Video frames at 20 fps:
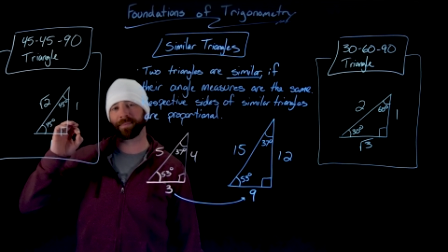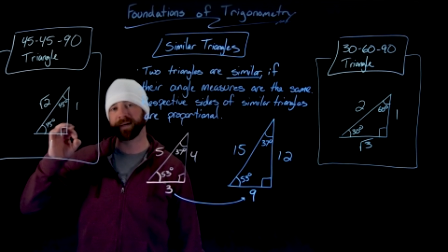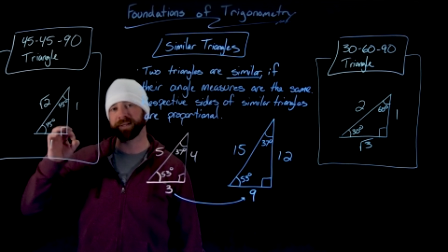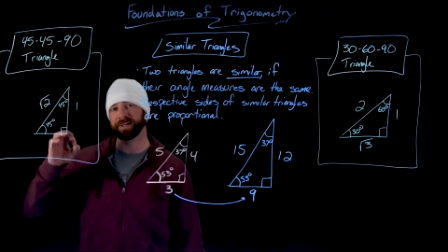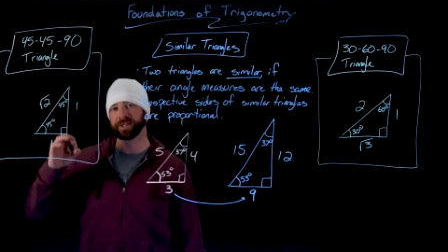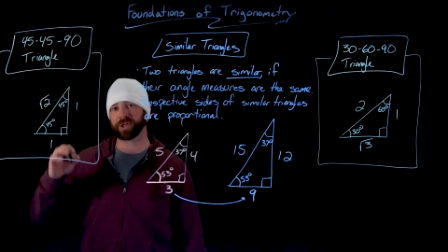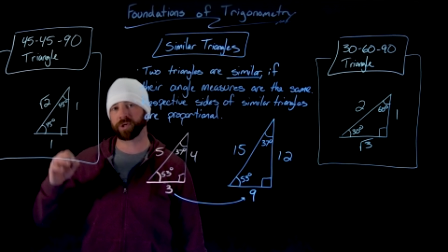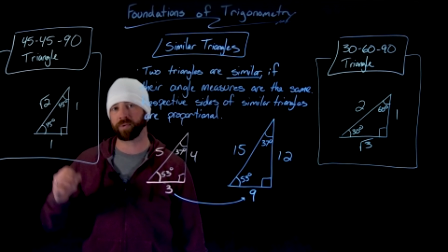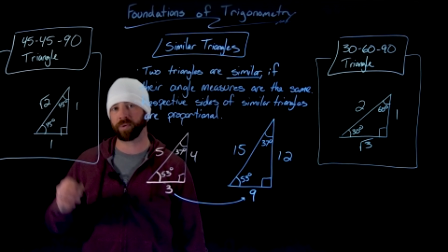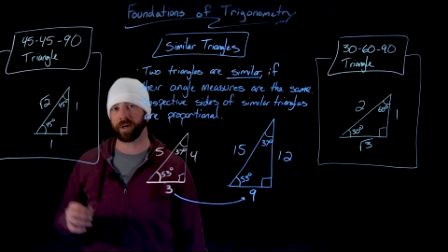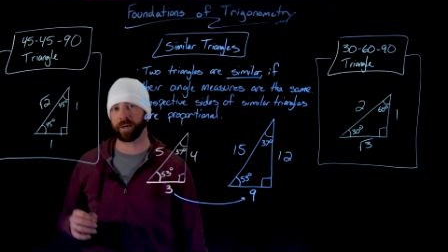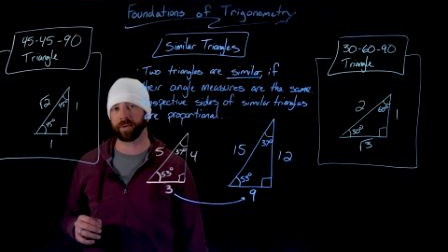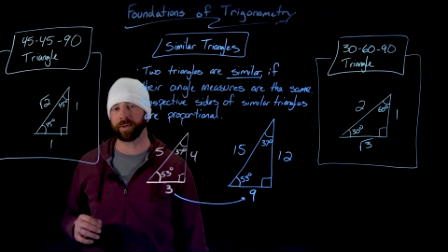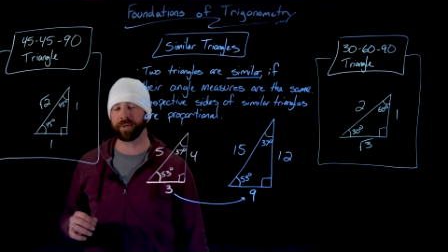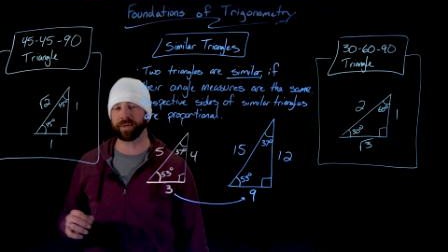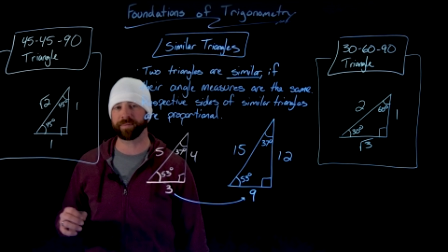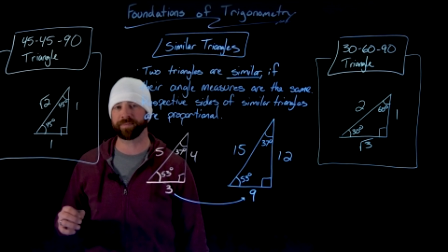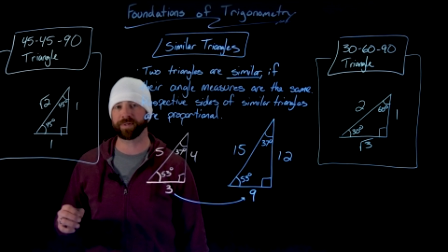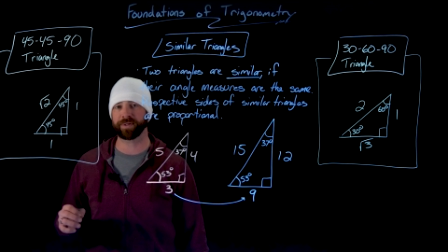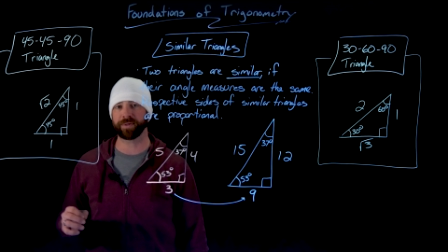by the square
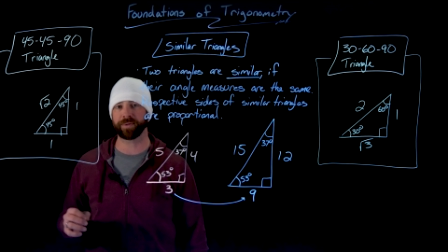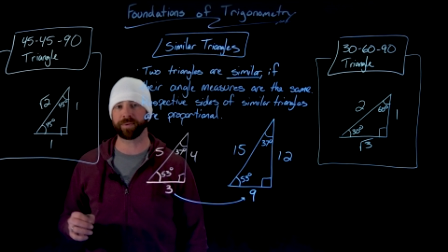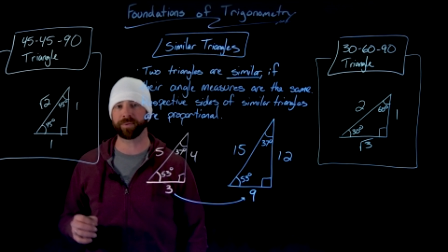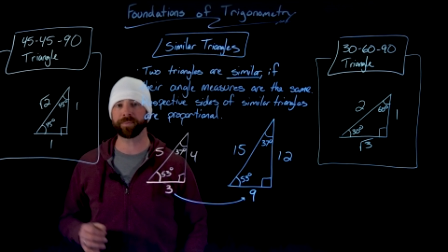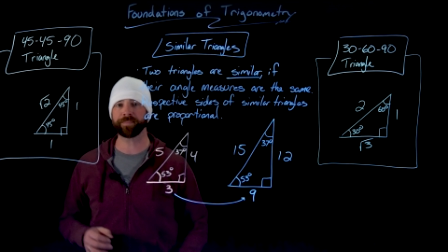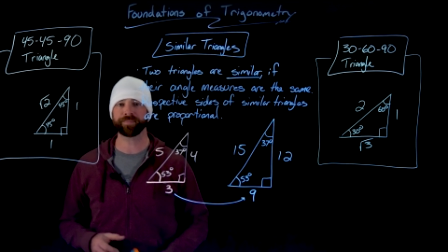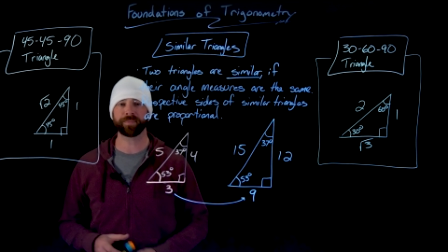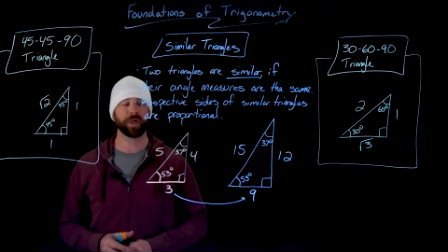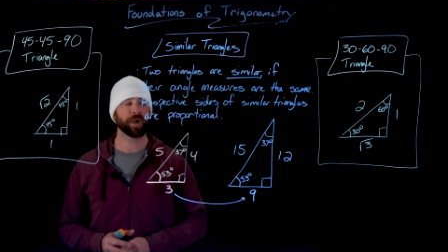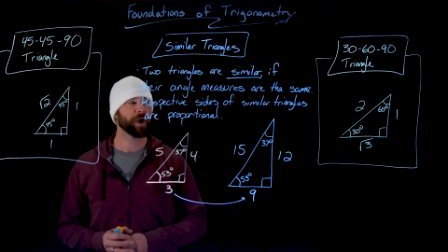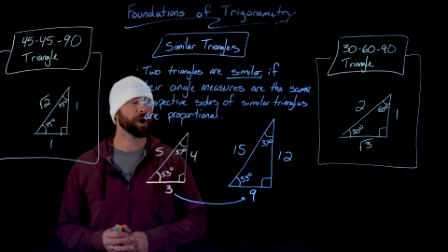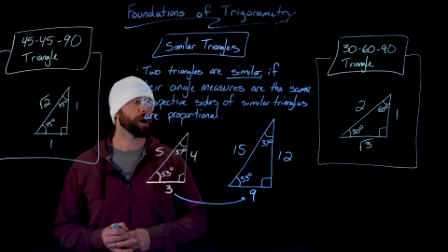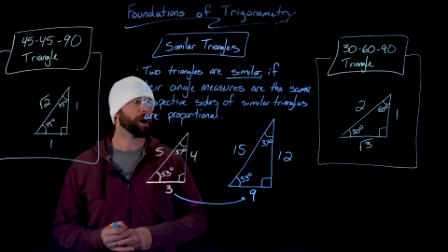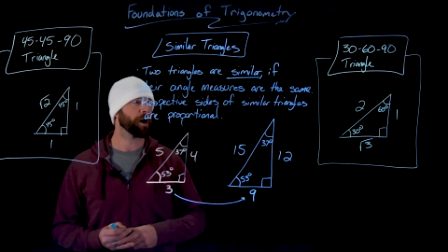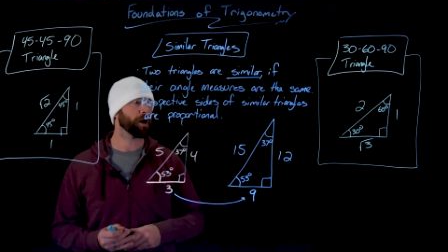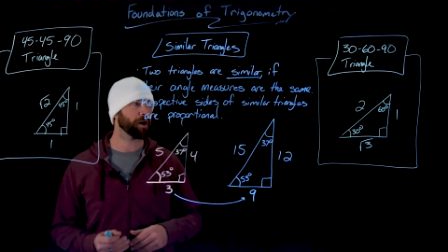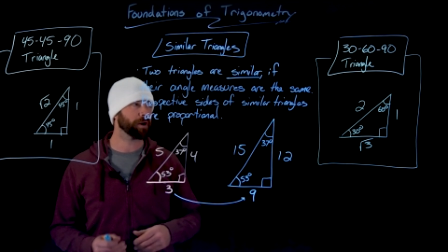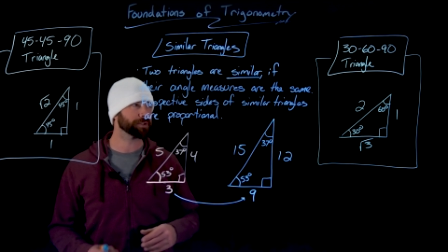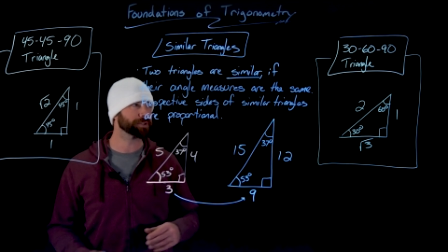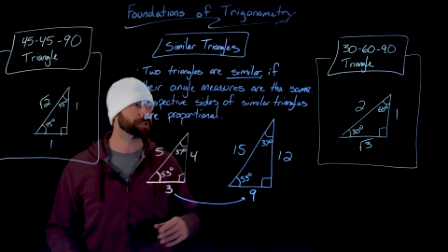root of two.
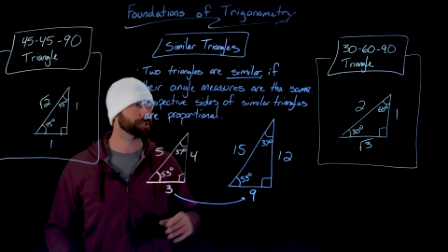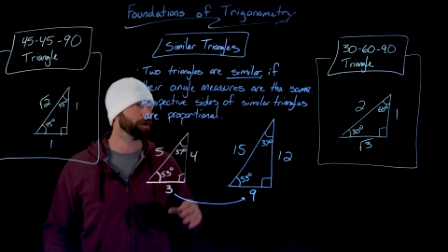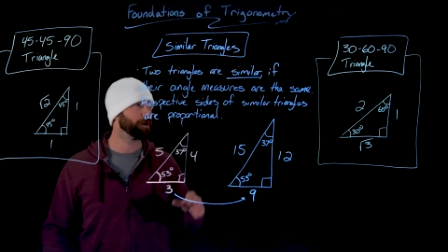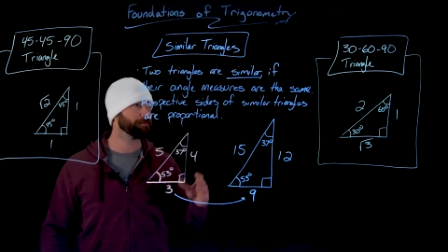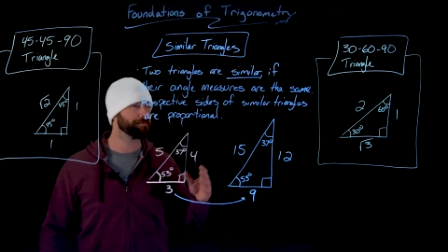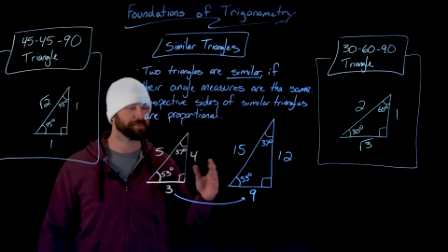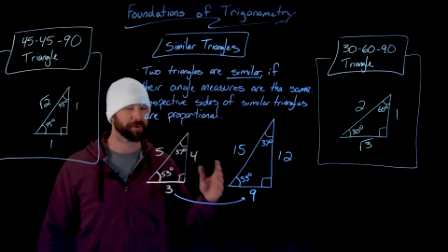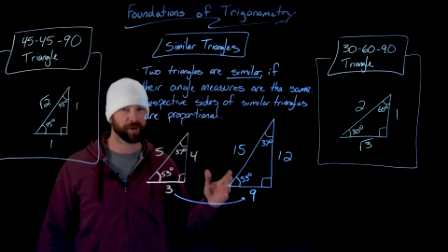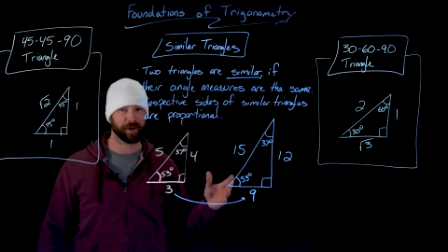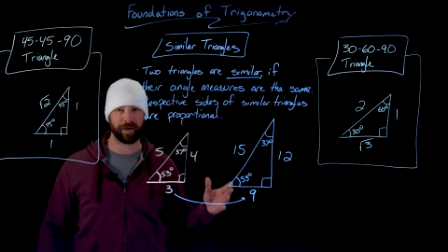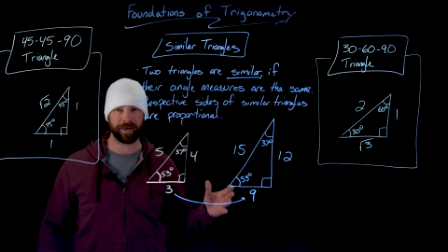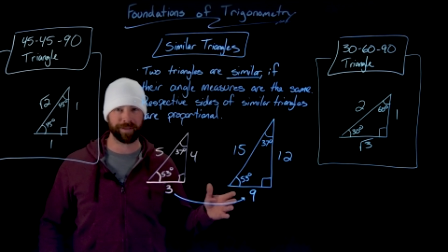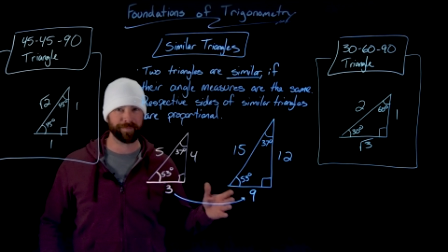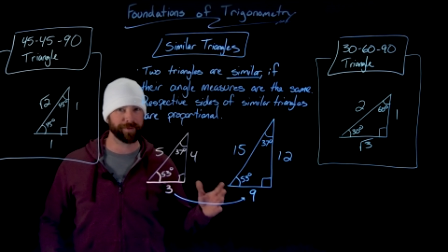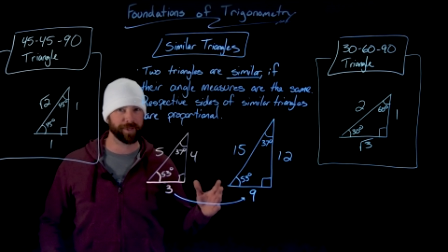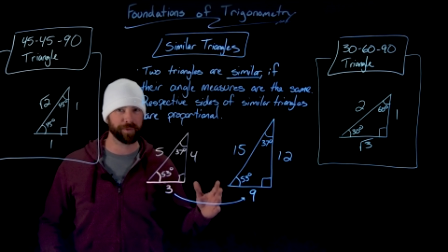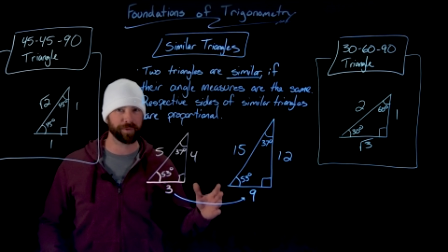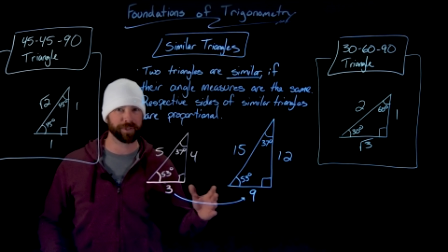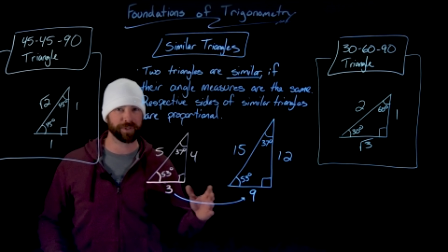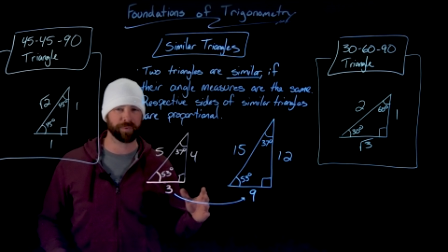Also, if part of
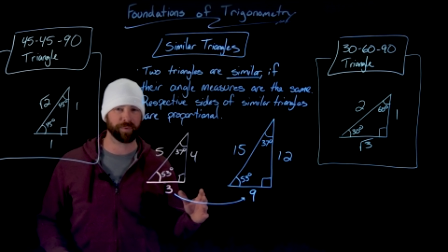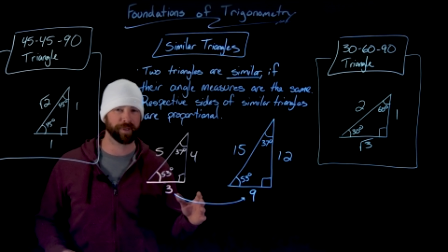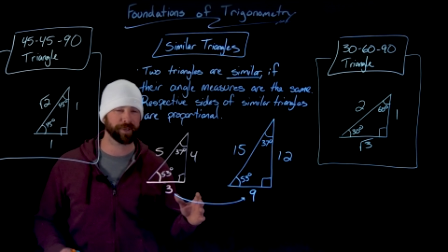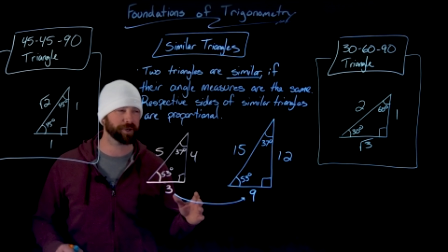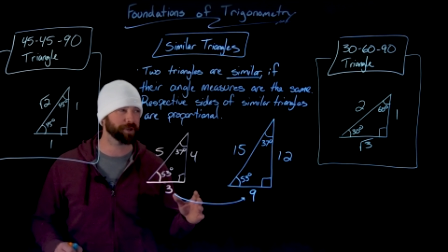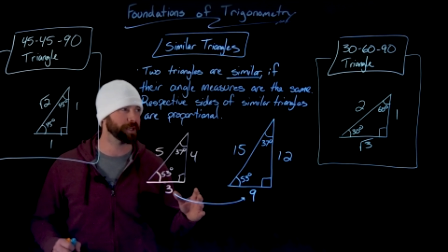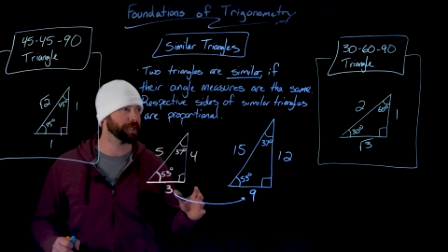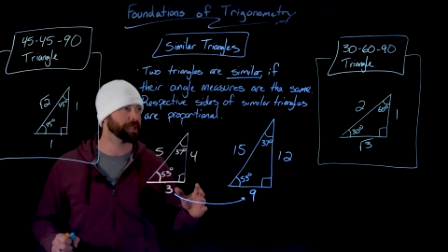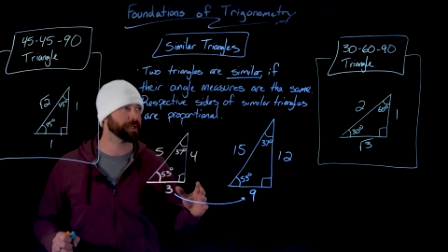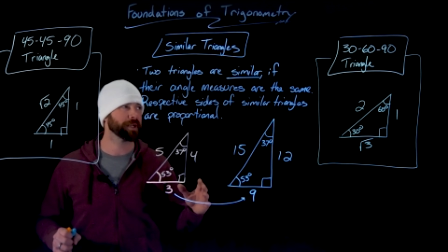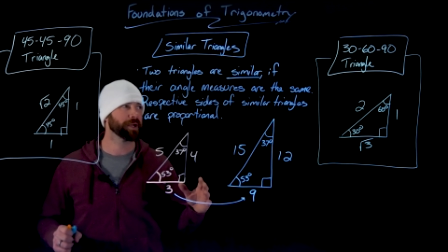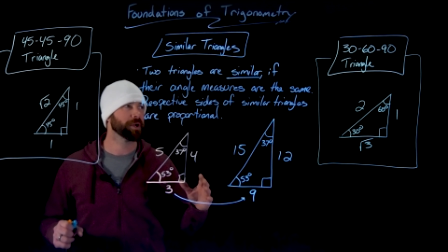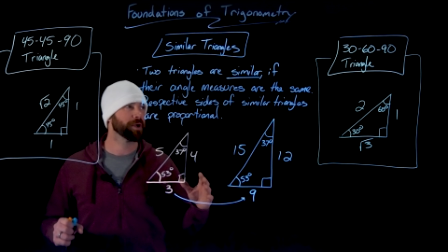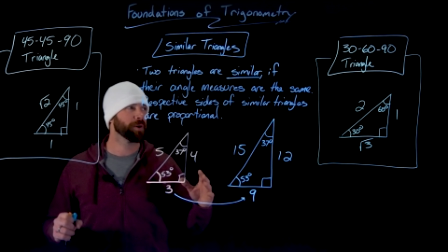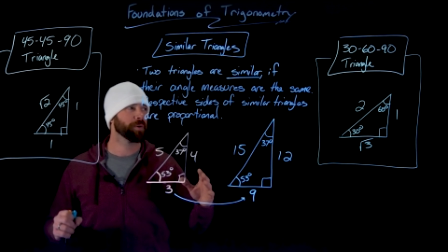you is wondering,